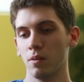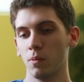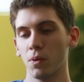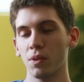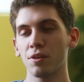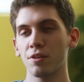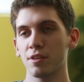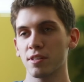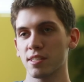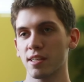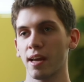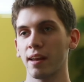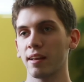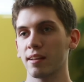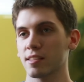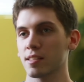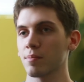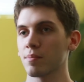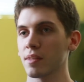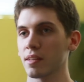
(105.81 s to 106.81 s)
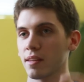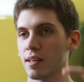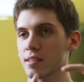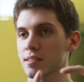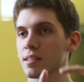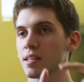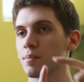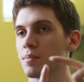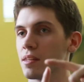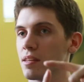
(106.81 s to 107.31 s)
when they're designing something
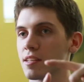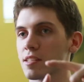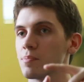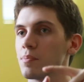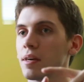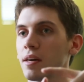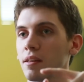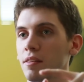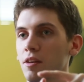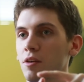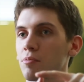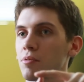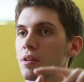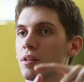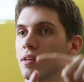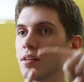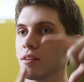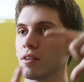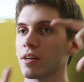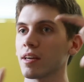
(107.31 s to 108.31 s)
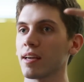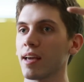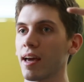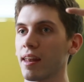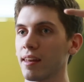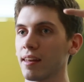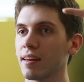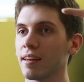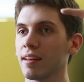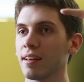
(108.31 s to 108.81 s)
that's going to be this big, they're really looking
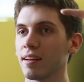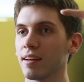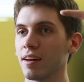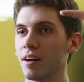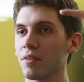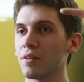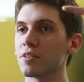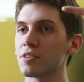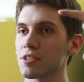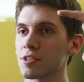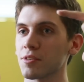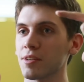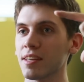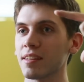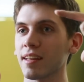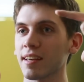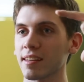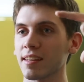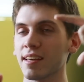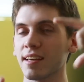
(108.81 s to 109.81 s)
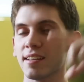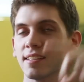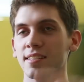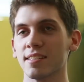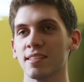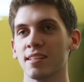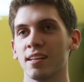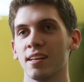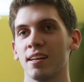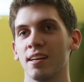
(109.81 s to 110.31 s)
at it on their screen like
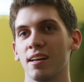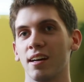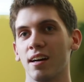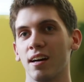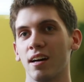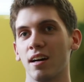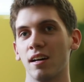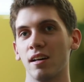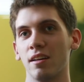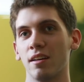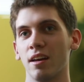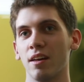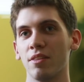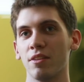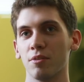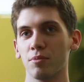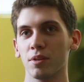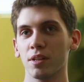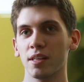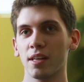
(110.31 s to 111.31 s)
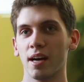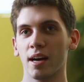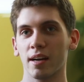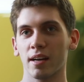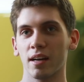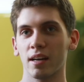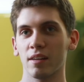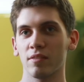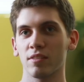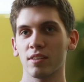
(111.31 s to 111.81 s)
this, and they're really
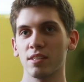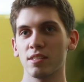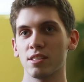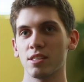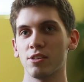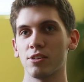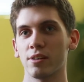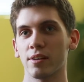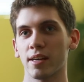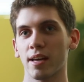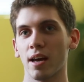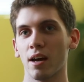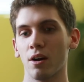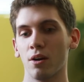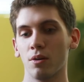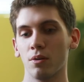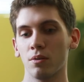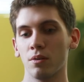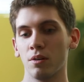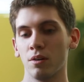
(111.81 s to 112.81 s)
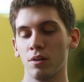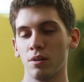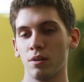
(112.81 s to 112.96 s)
not kind of considering how